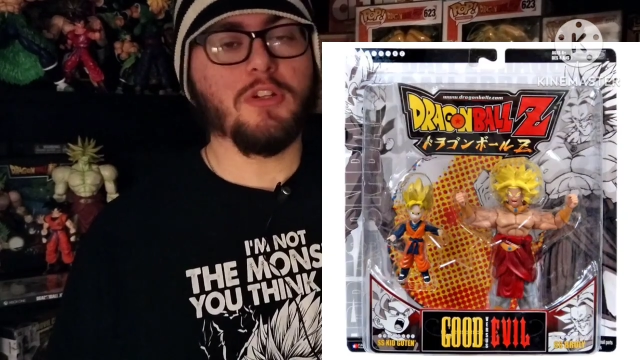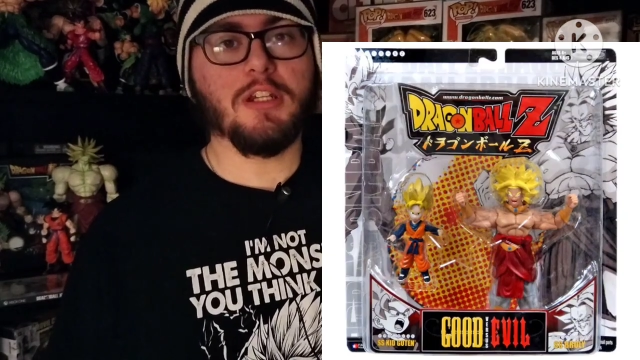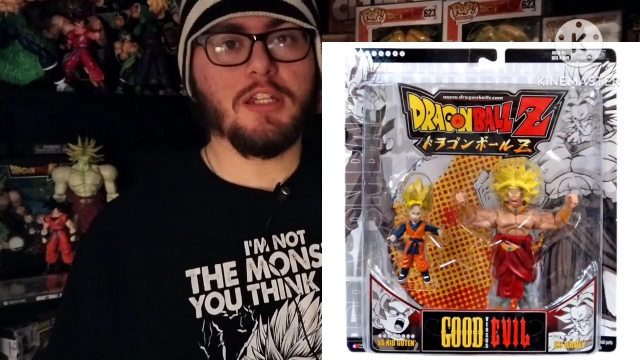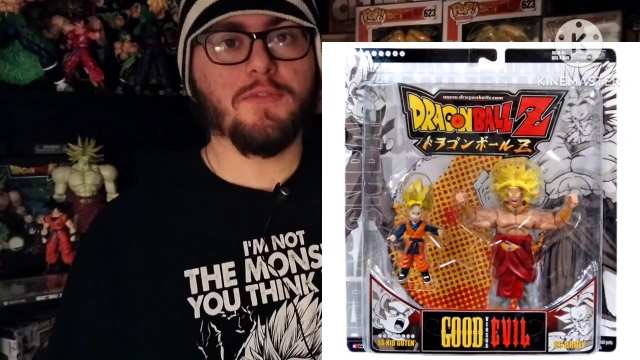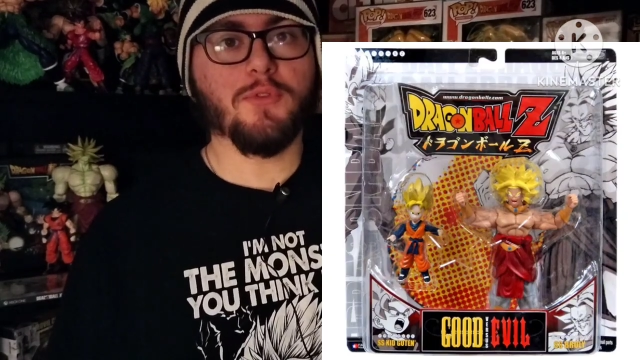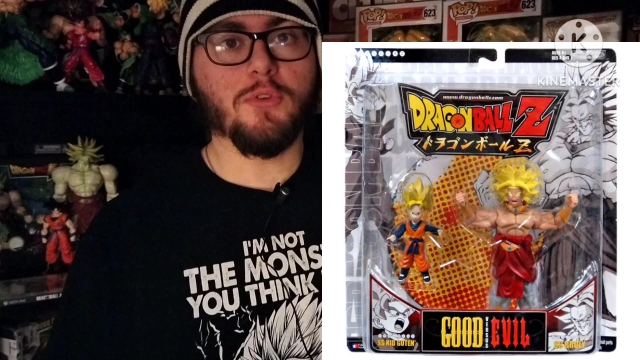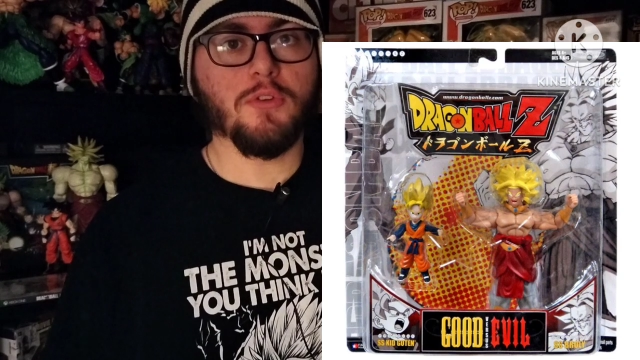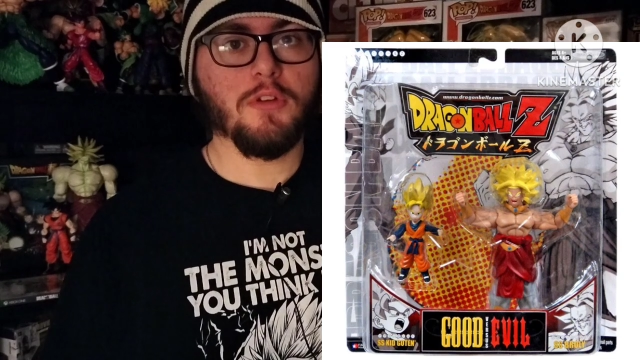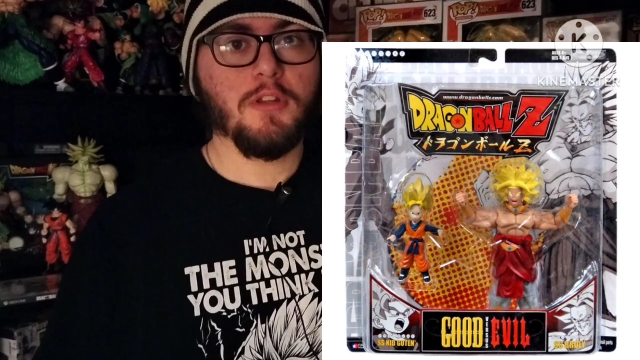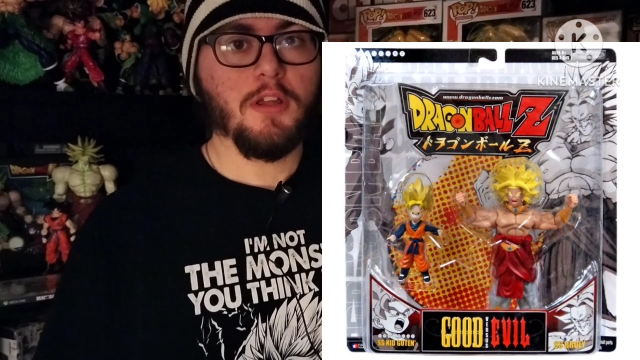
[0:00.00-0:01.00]
and
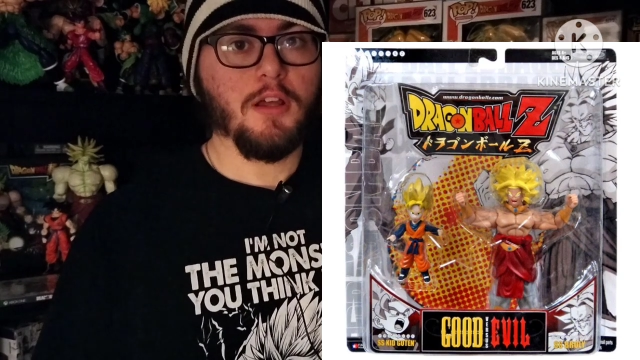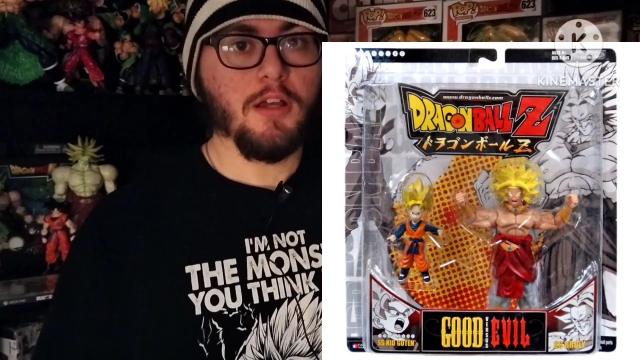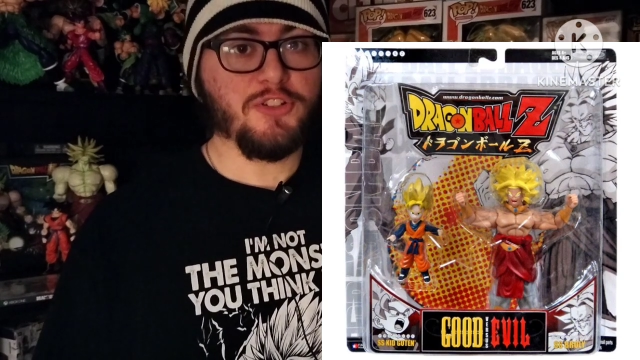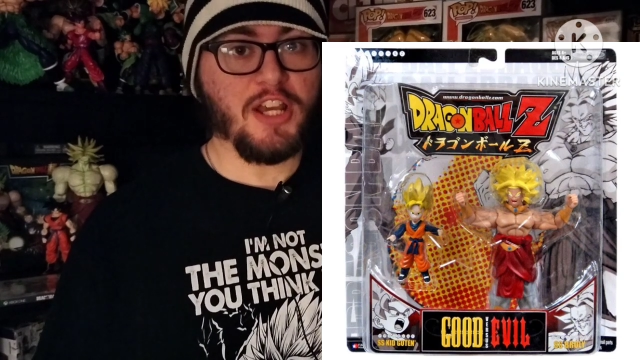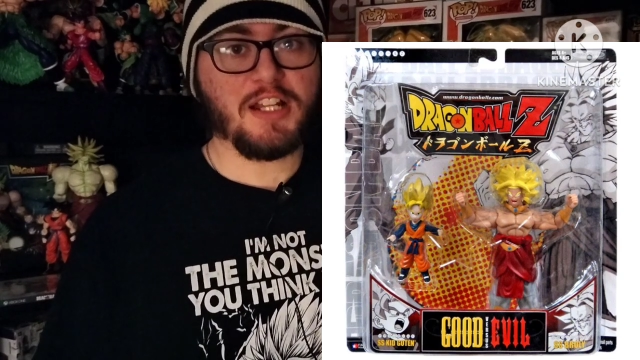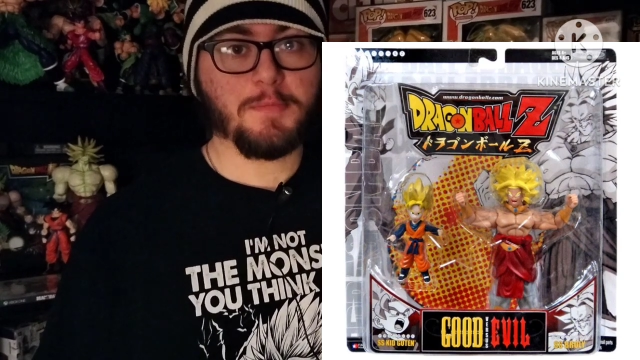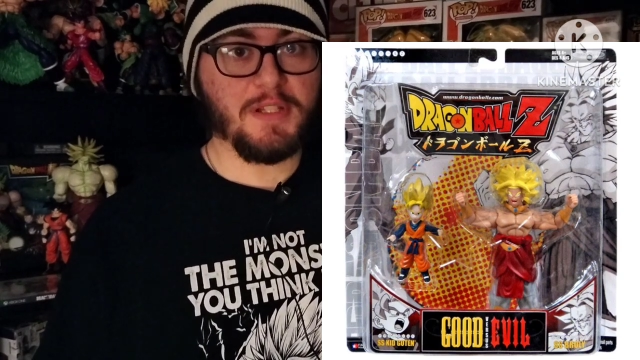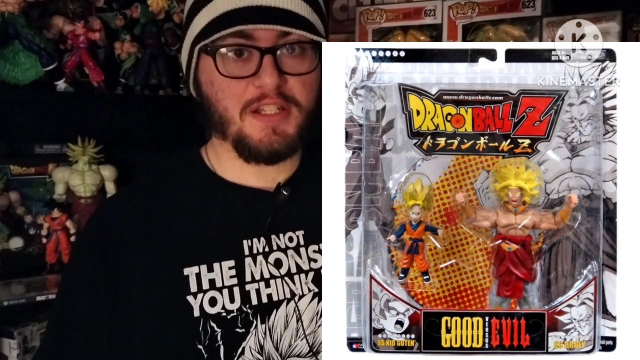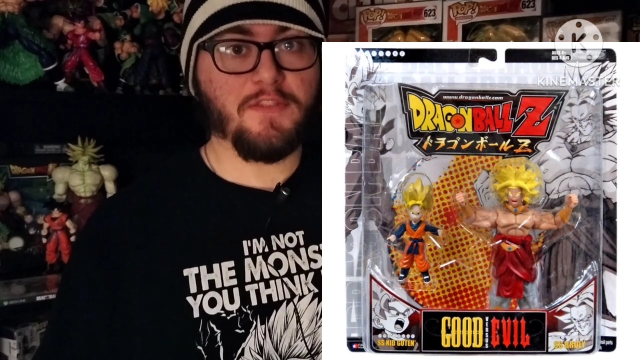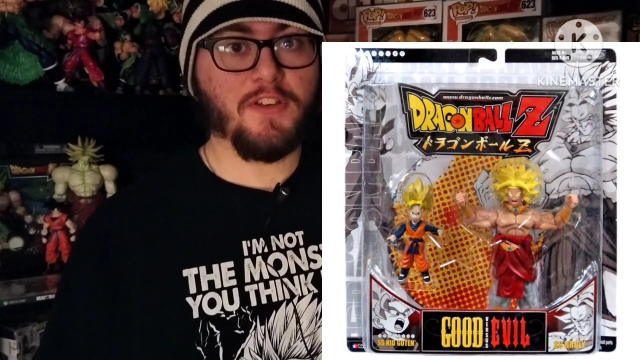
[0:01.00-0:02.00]
Evil Jakks
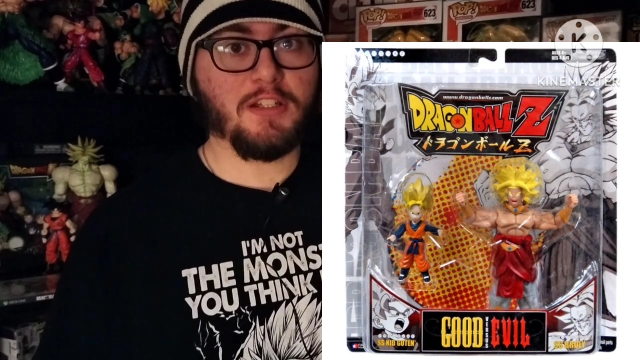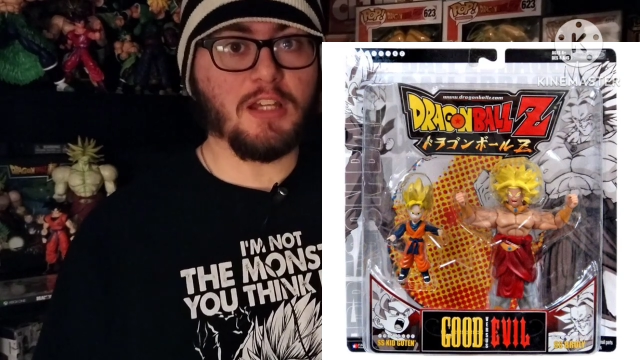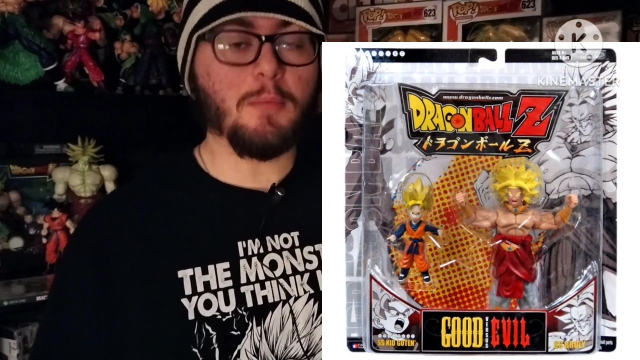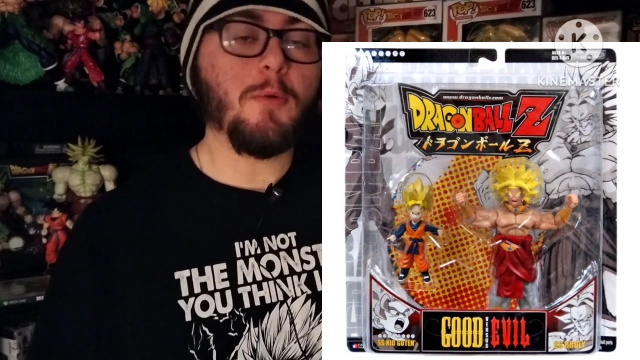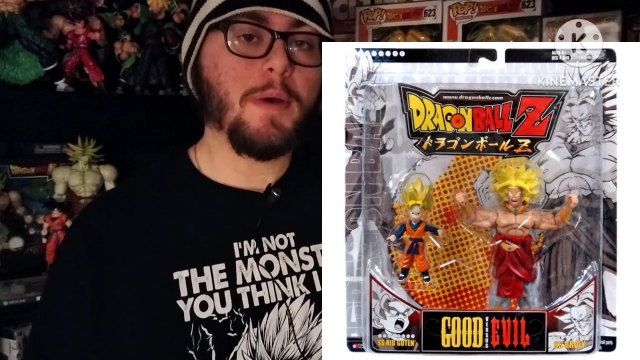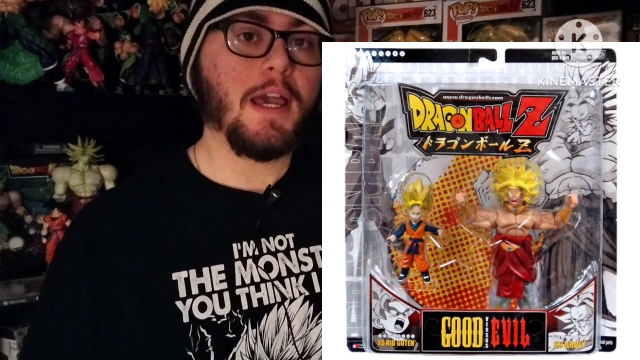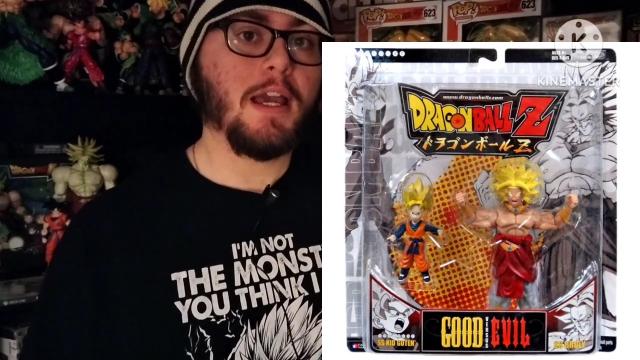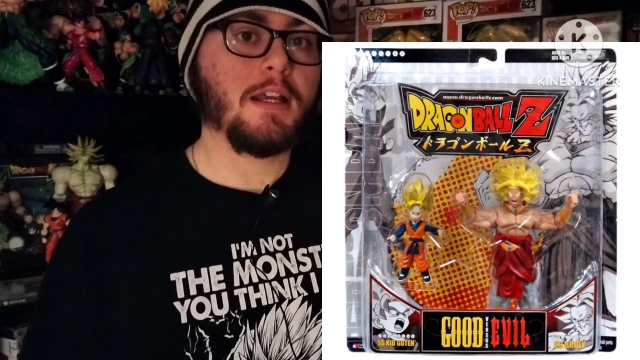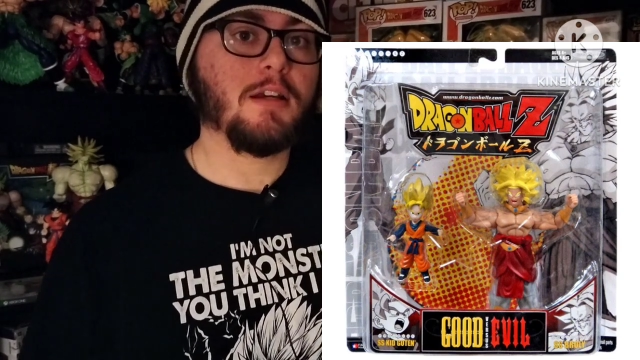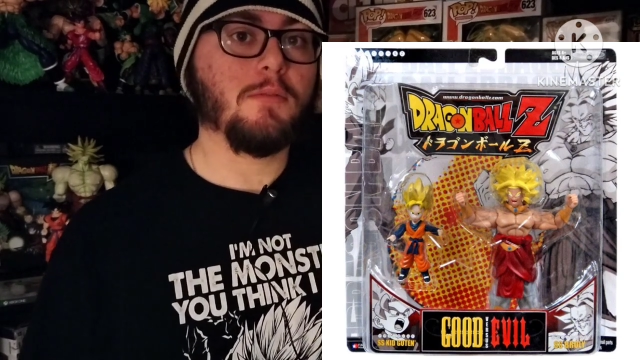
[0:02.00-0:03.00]
Pacific double
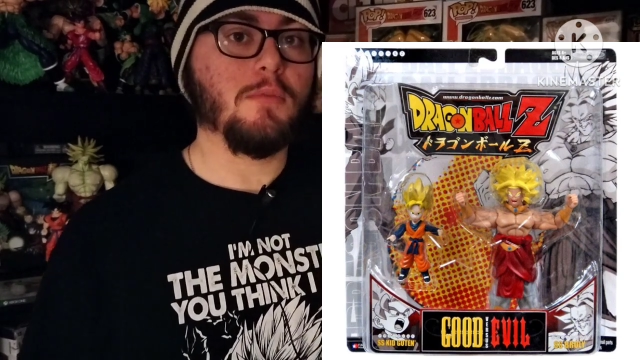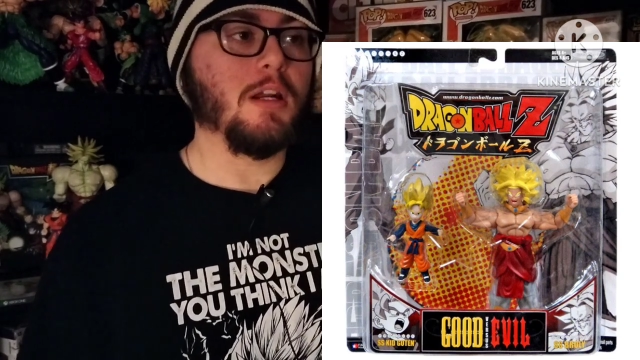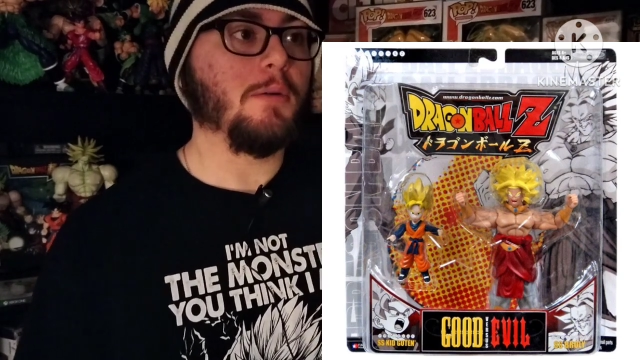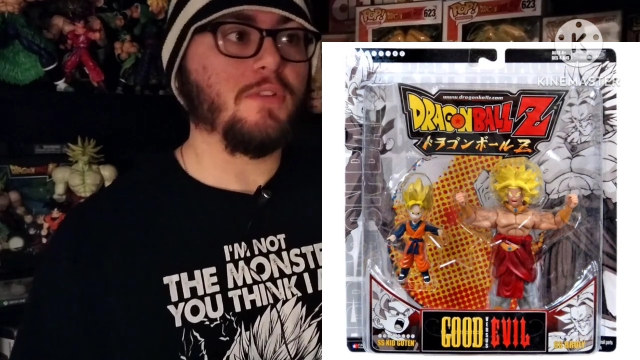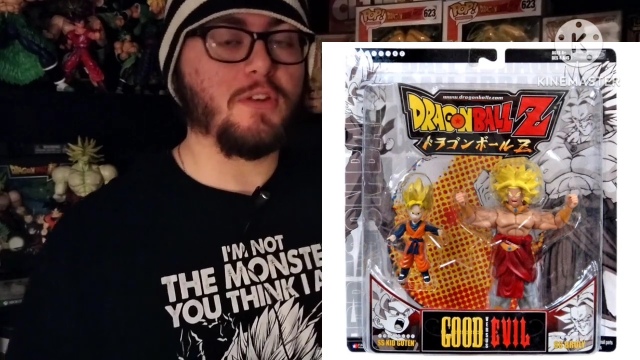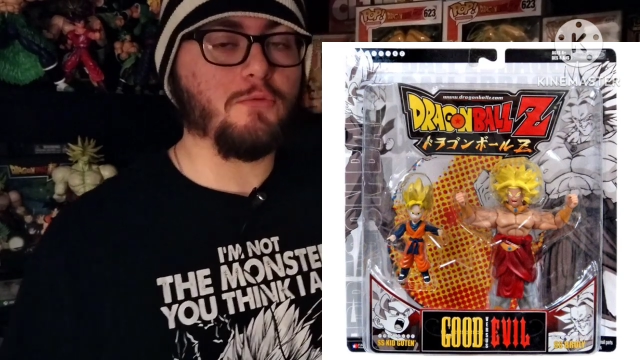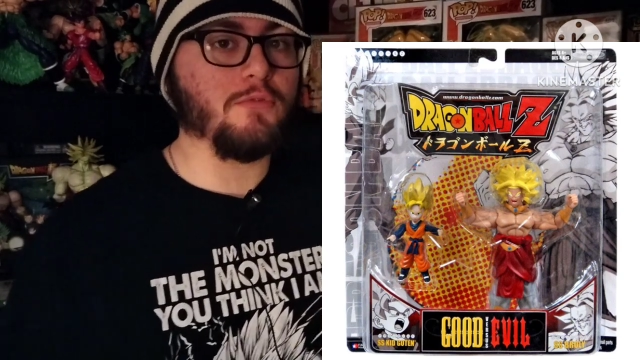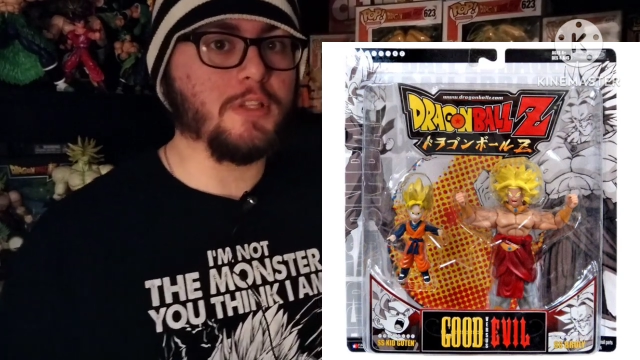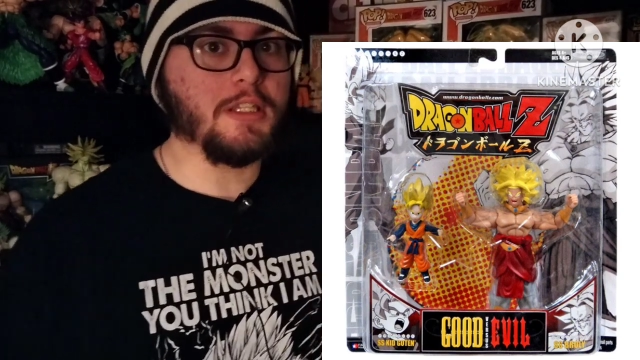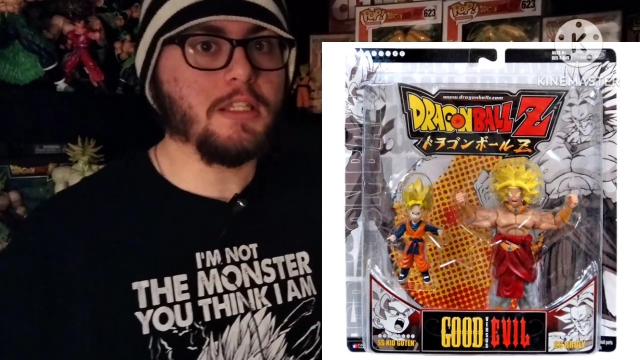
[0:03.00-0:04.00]
pack when I was like really